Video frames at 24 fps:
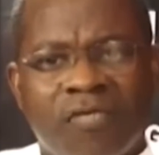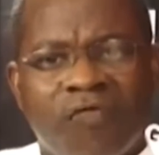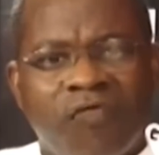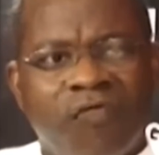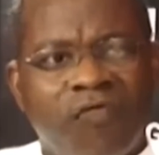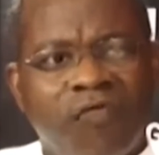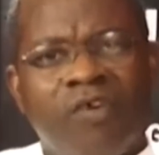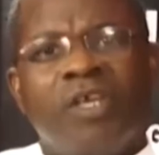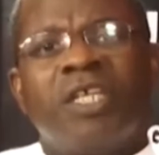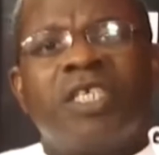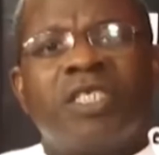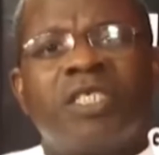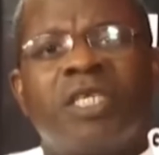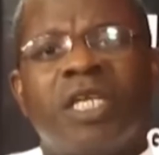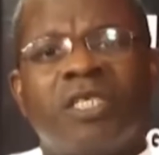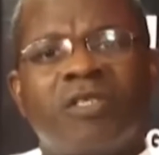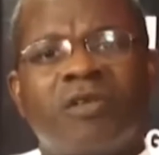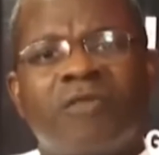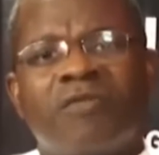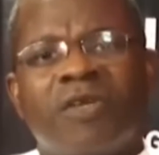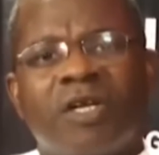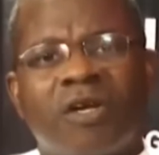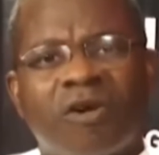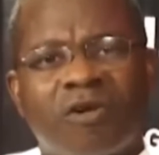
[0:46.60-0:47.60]
foolishness
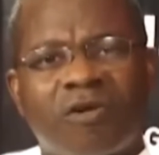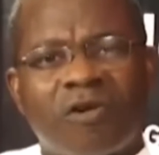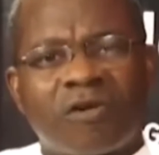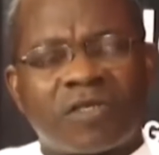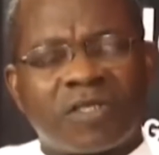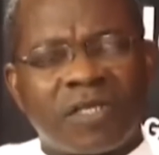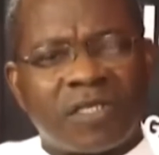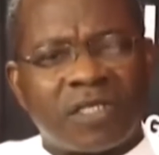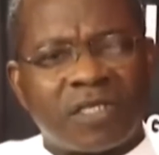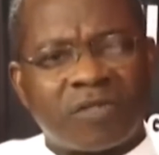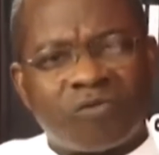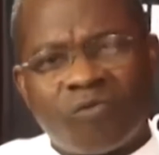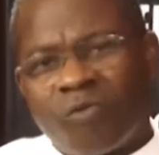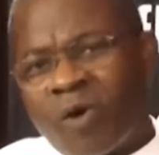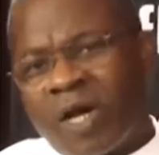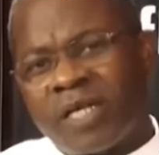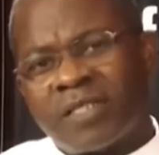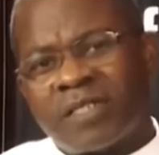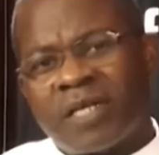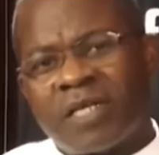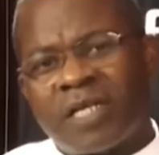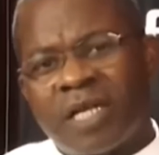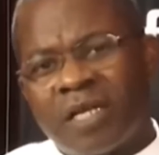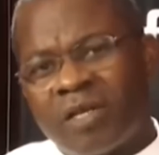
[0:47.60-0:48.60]
of the cross that is
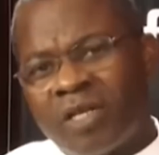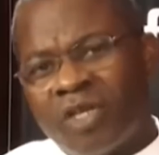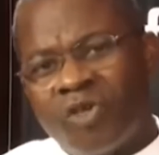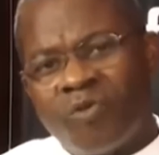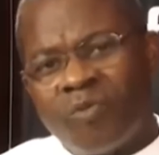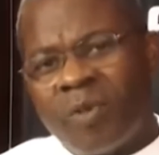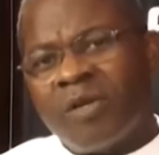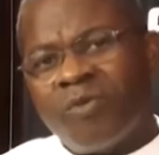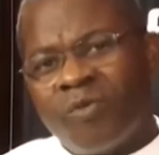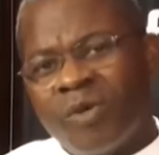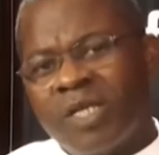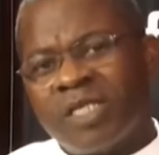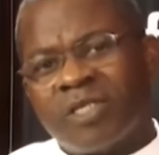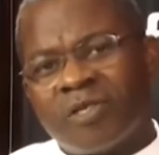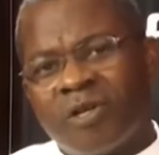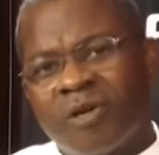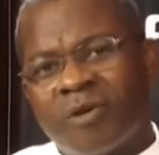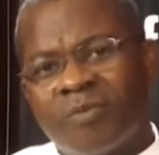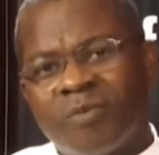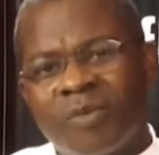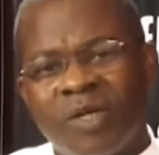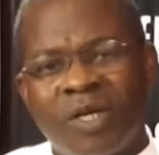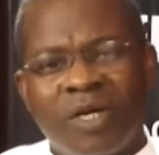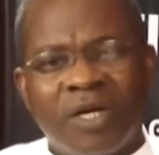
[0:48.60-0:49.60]
wiser than human
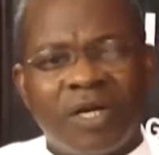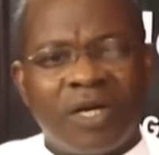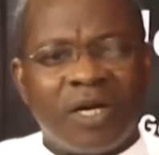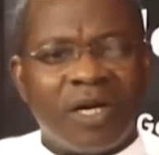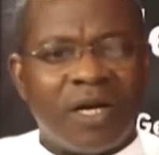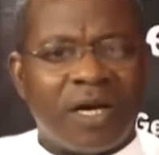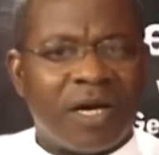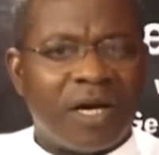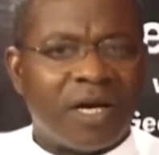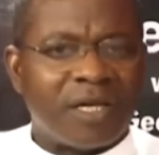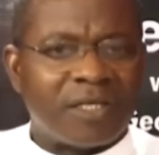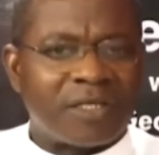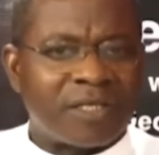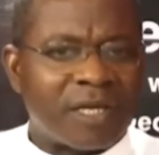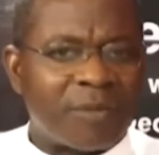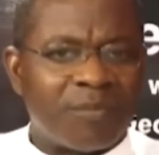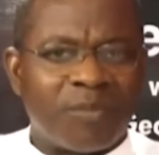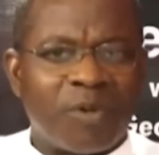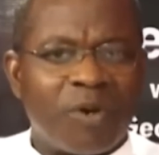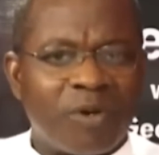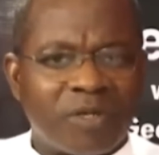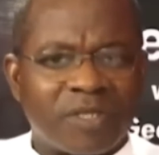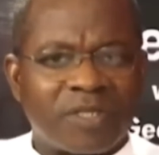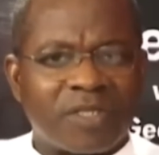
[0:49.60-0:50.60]
wisdom, uh,
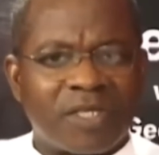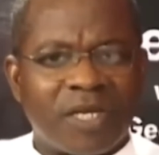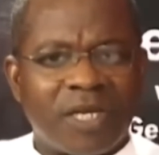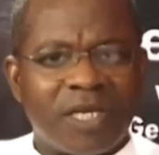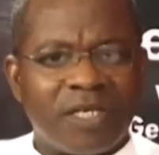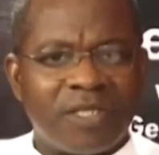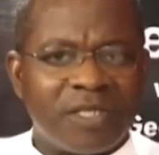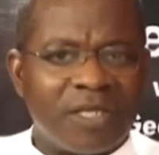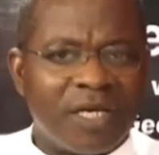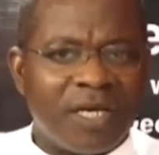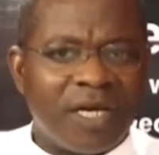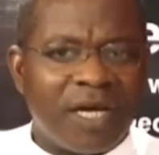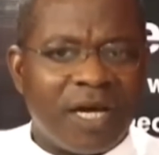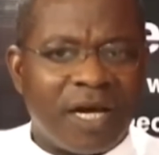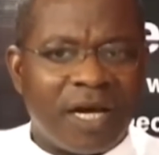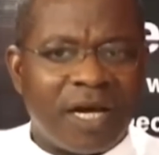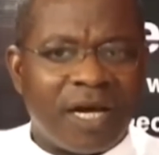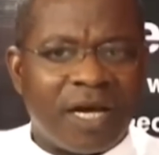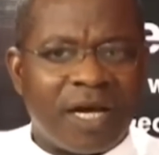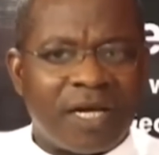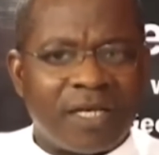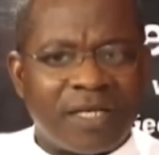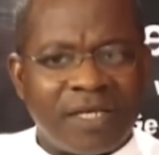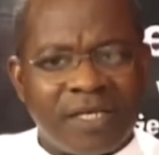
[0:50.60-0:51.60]
St. Paul says,
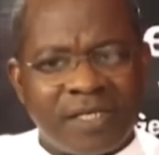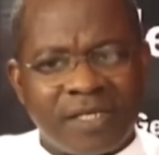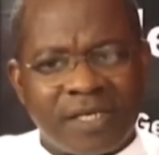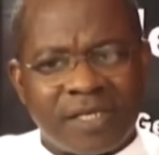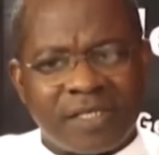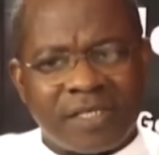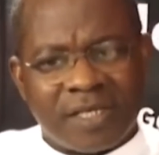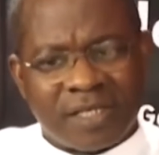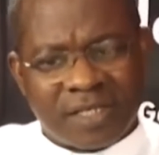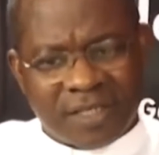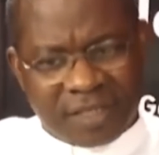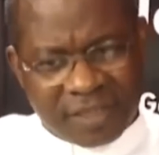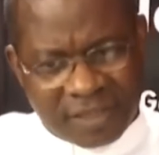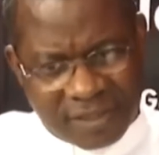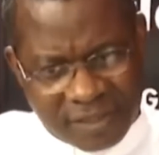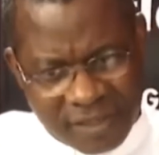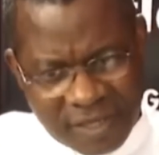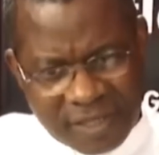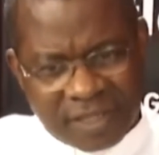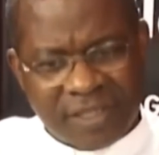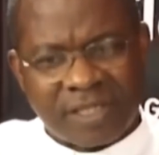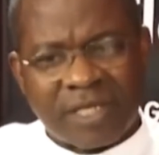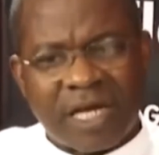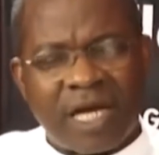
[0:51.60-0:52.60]
uh, this is the
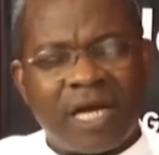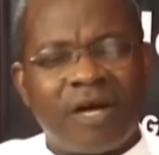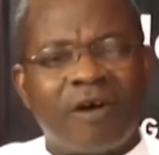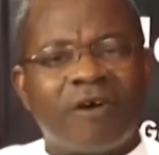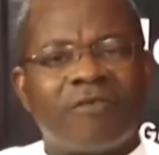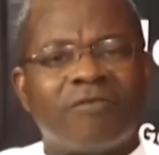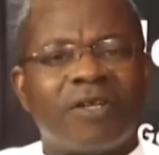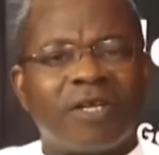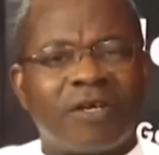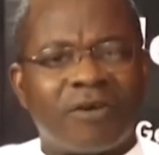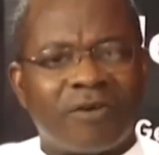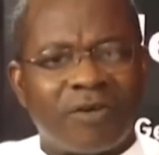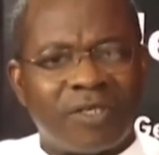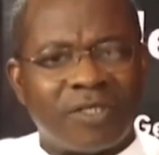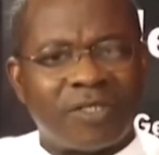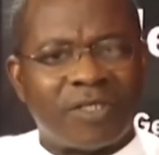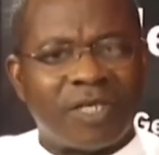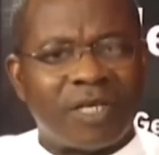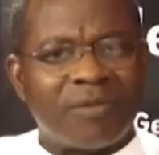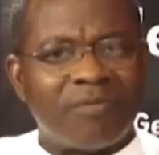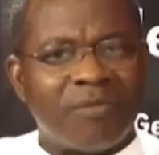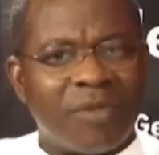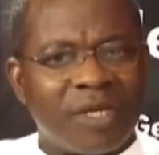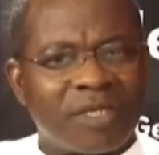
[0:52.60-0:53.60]
center of the
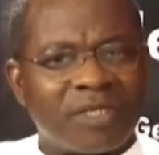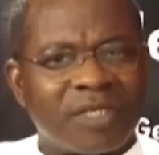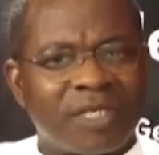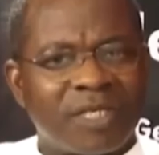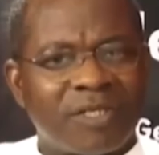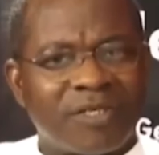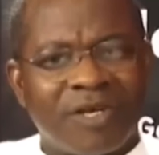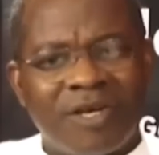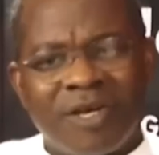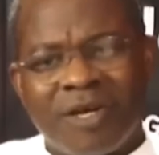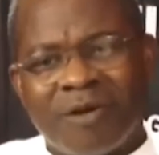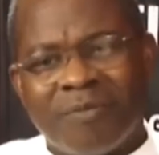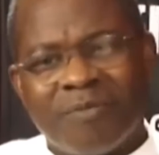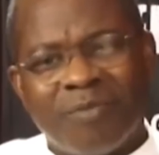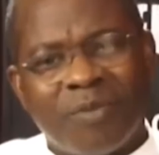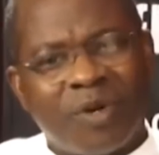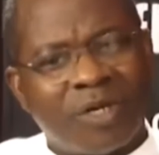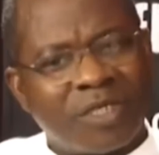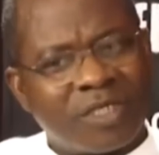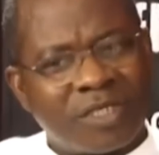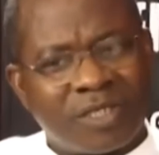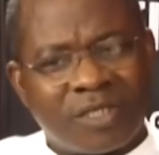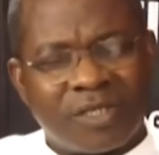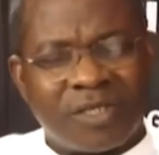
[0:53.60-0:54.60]
Christian message.
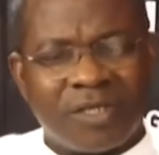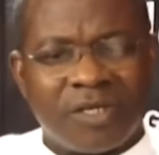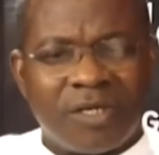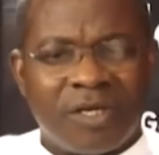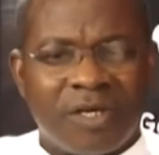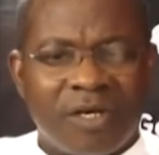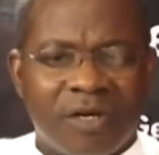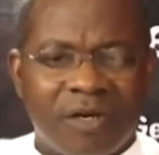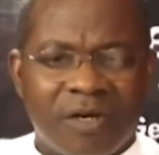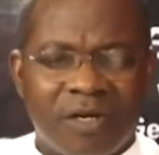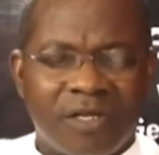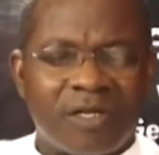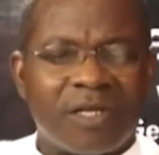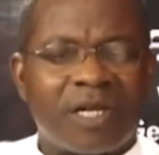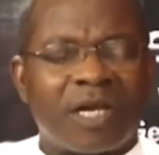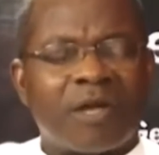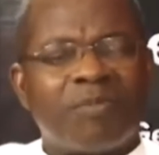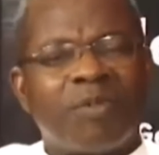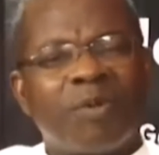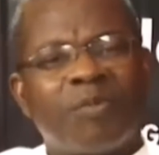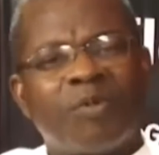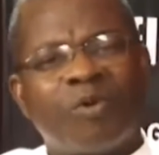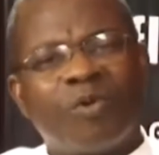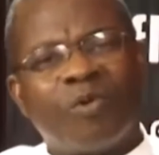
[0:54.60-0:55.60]
But there are
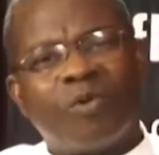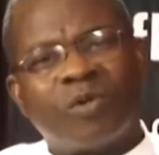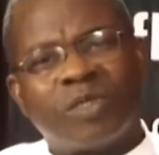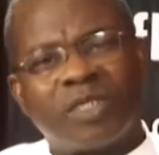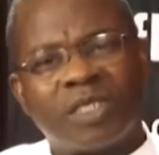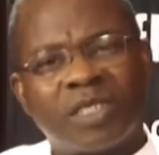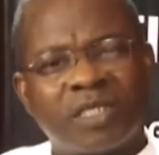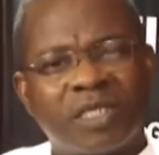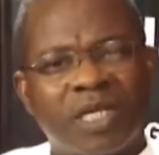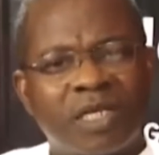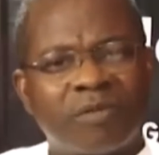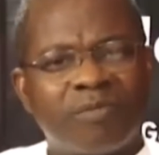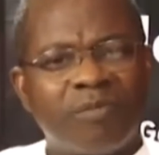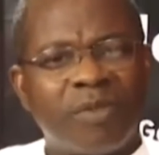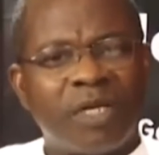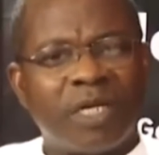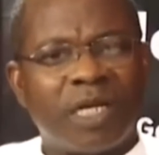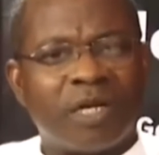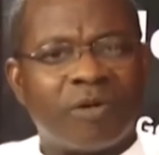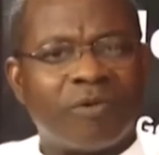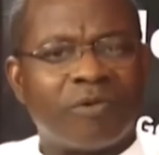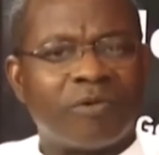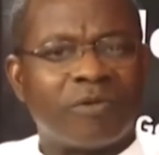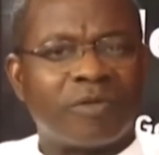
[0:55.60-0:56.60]
people who think that
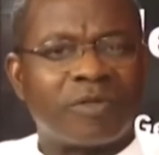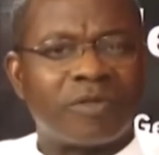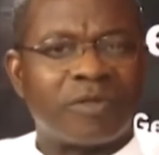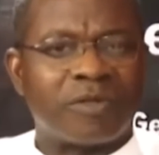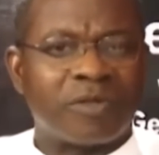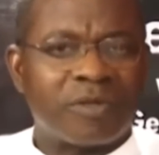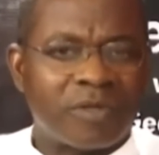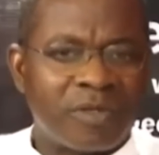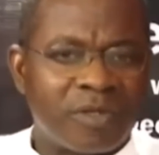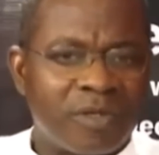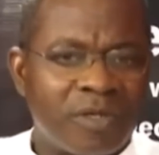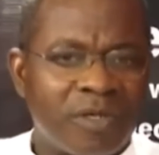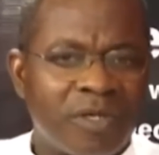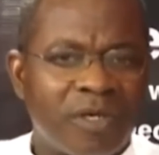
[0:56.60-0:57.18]
miracles